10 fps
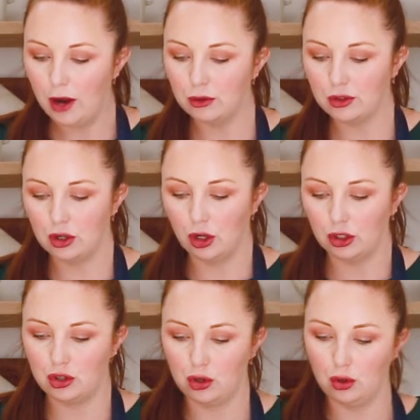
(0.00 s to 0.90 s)
Try
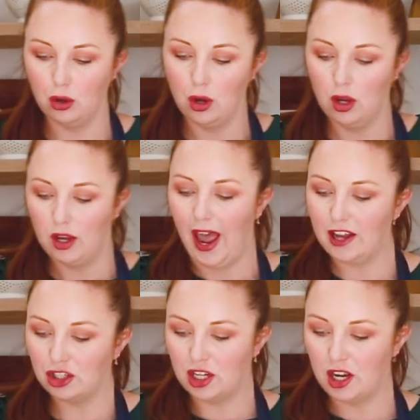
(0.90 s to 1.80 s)
also not to
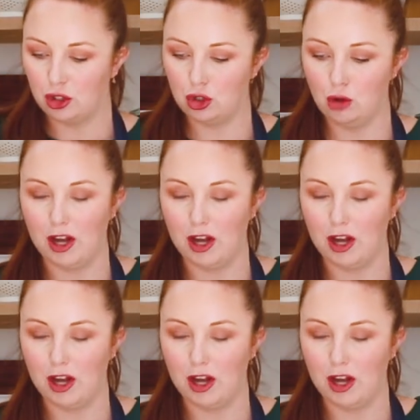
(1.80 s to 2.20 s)
agitate